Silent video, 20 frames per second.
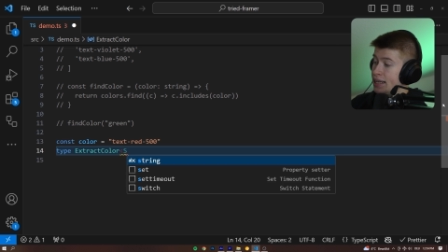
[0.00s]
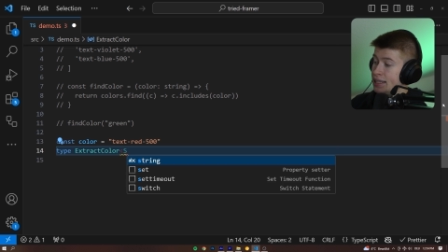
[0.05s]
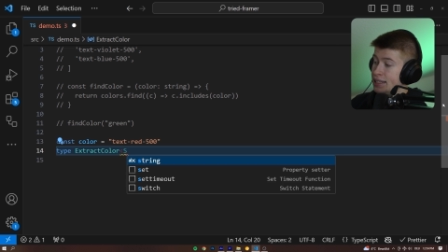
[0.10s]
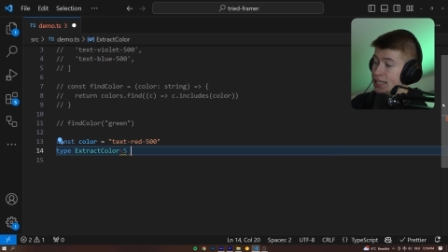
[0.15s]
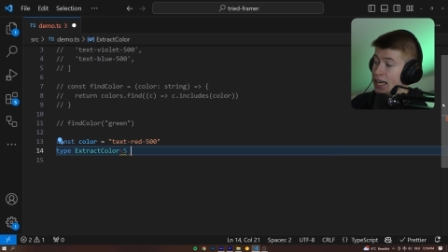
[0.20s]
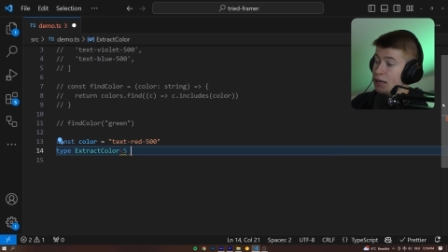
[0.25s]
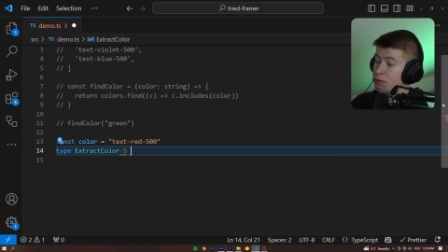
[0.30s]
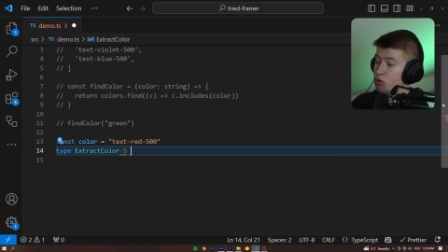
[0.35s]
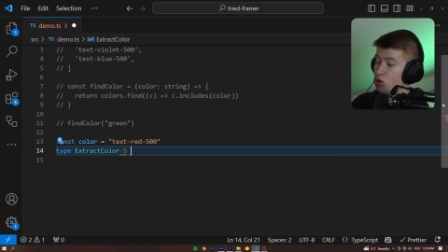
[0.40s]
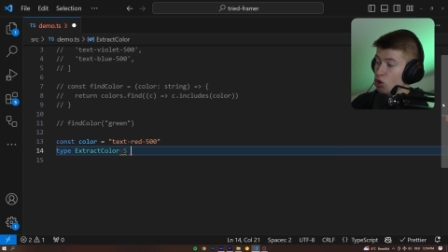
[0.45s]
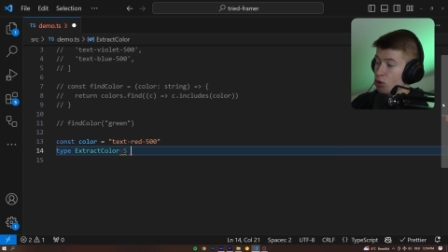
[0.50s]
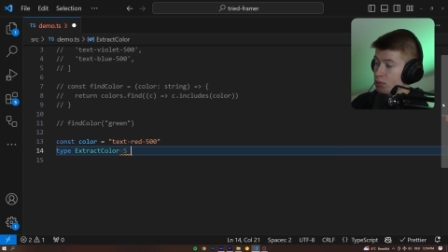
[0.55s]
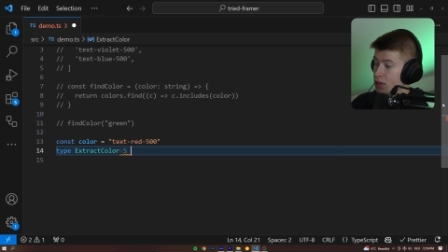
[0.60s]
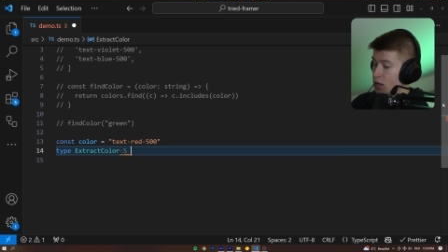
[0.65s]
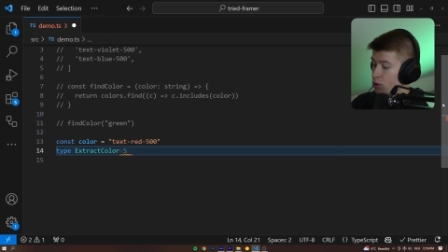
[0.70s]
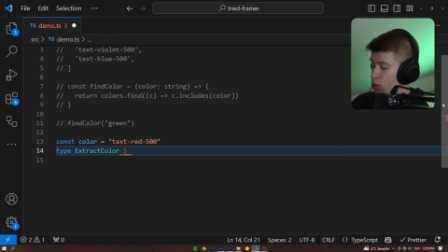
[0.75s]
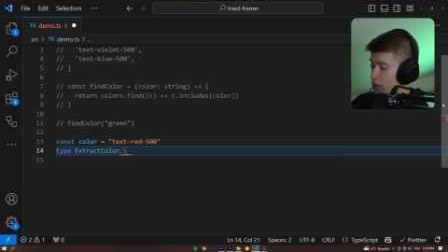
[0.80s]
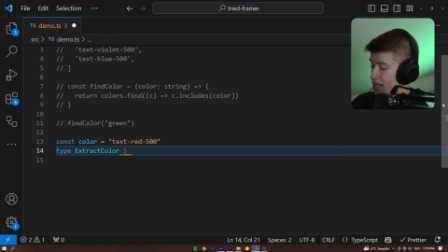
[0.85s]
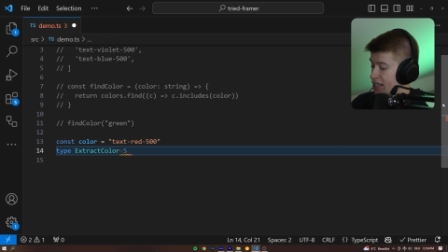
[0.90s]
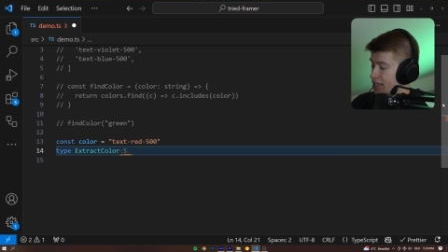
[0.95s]
in TypeScript.
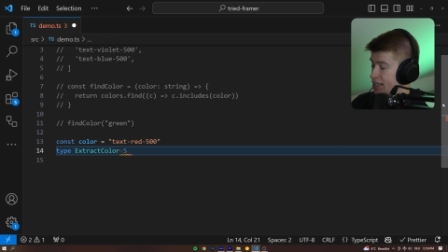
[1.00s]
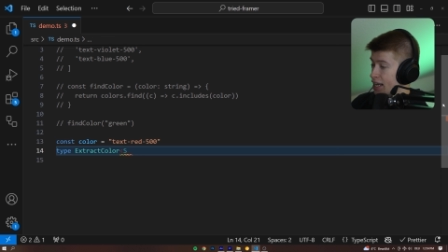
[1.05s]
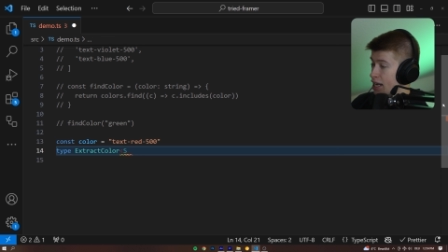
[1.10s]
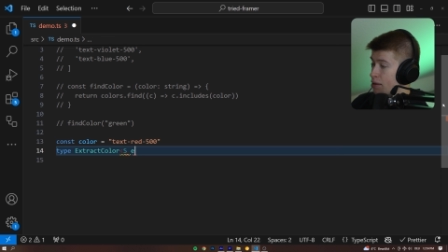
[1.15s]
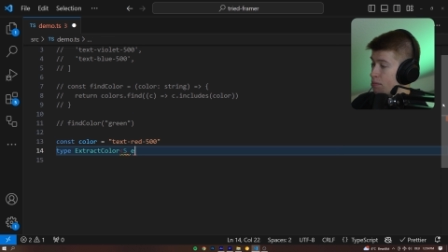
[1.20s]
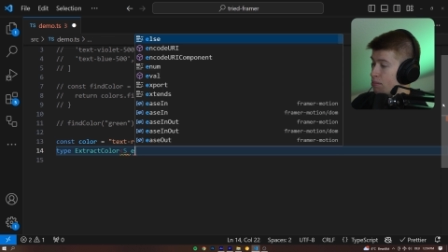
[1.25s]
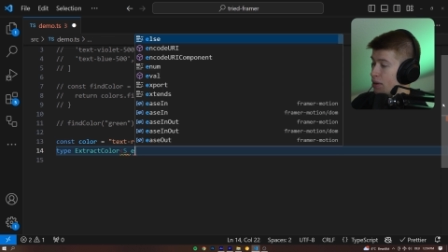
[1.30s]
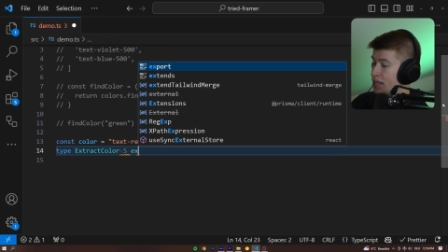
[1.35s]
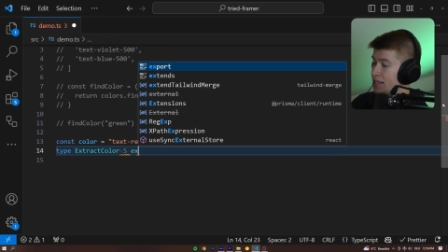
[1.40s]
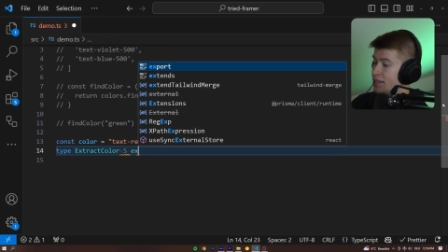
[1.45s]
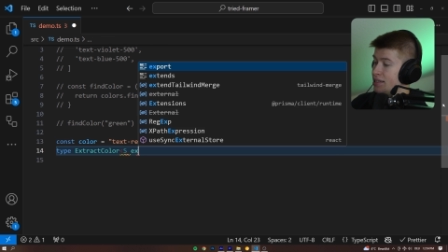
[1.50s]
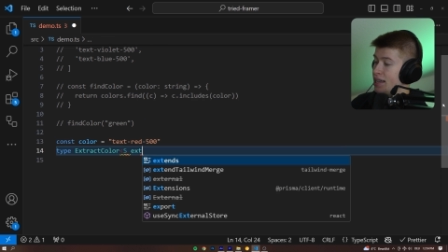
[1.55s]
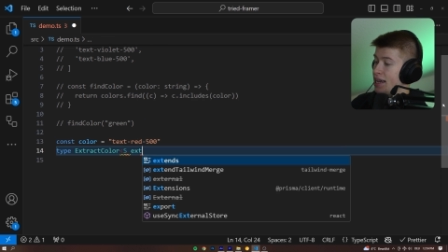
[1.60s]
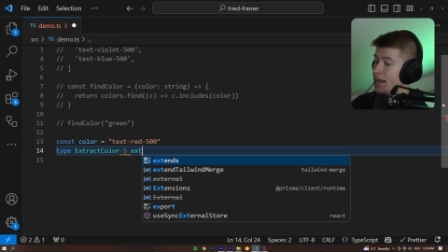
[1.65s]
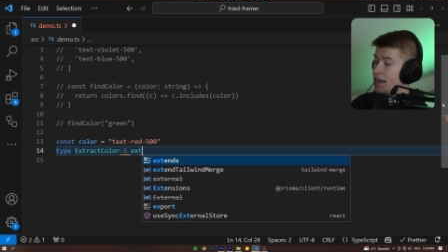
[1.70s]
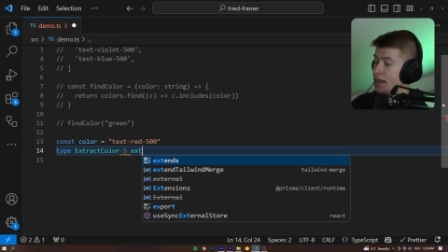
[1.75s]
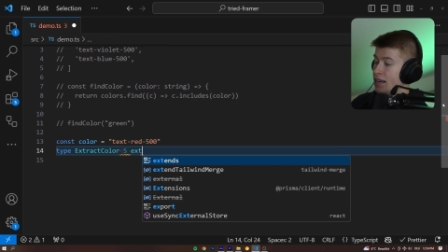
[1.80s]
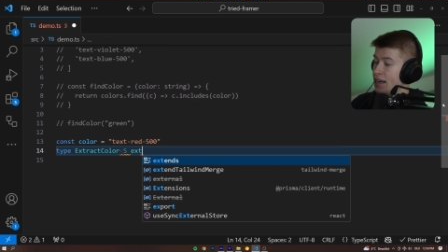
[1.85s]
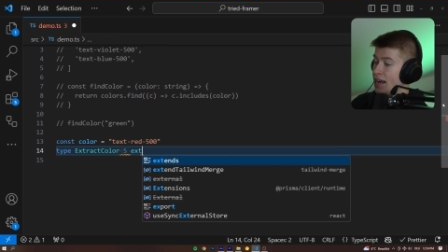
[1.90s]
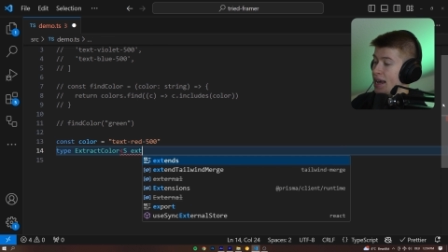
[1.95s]
And we can say by
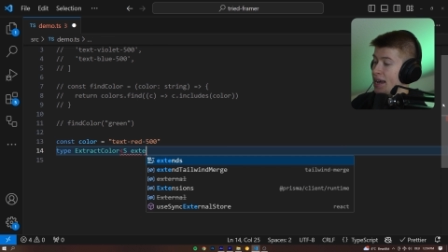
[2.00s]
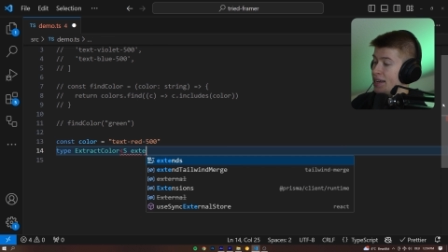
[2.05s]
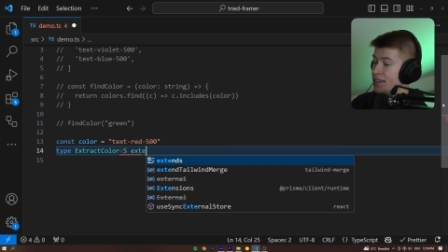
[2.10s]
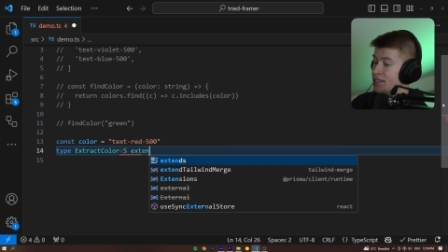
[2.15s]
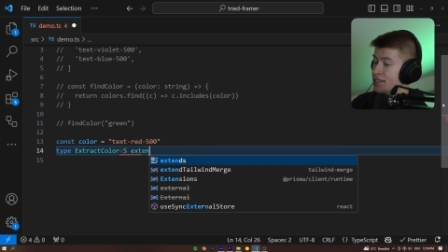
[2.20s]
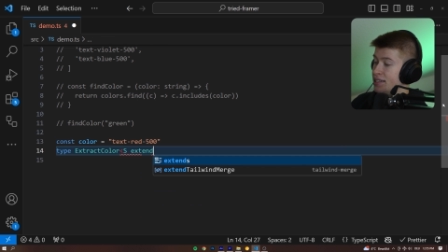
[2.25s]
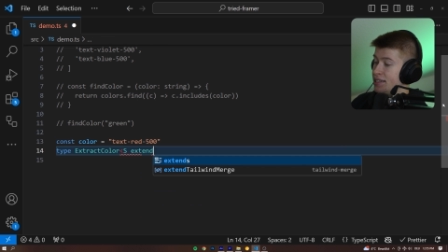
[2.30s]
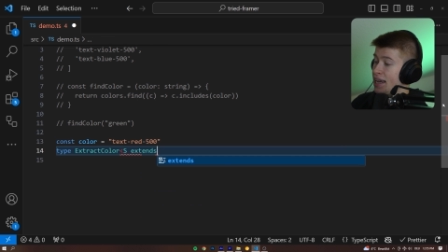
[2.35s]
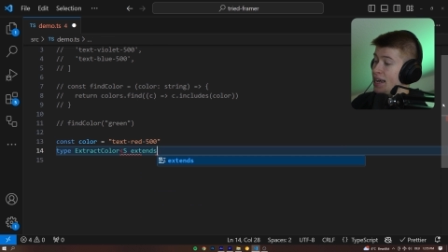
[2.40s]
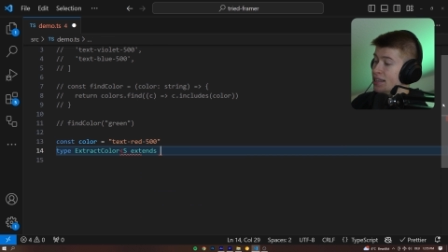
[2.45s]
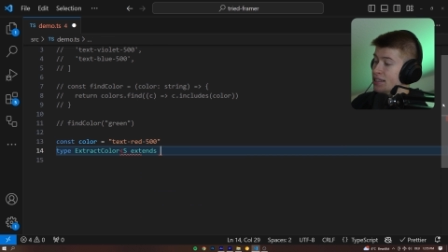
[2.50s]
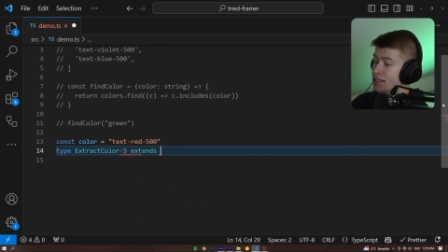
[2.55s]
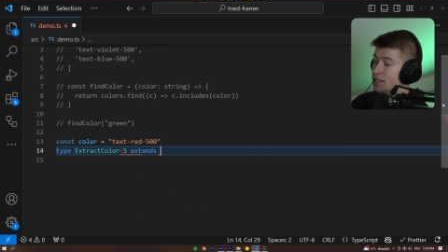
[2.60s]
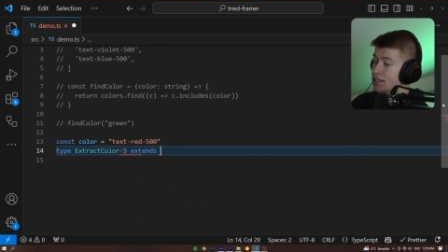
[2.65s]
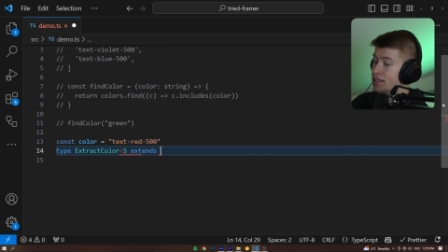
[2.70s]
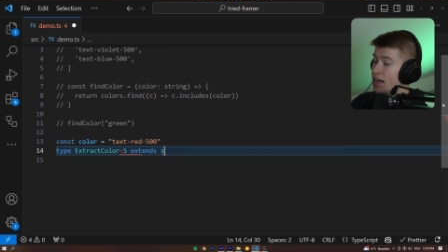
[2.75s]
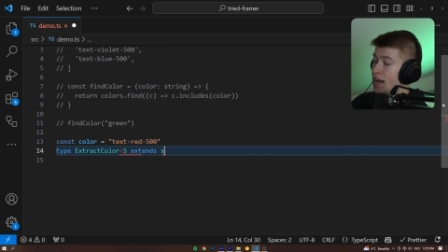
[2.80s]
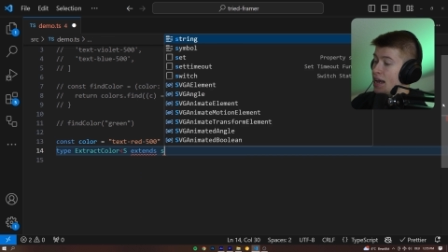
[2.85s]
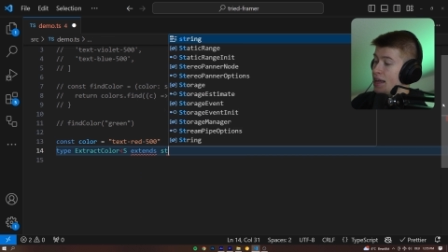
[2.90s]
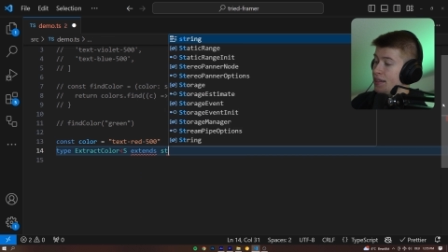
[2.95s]
saying
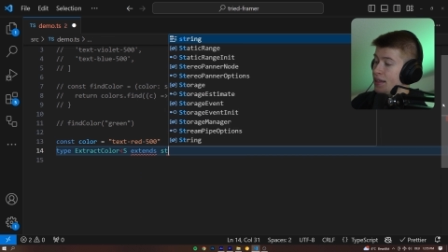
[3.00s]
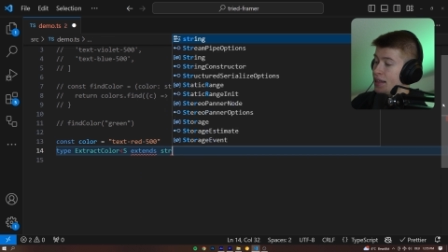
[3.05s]
extends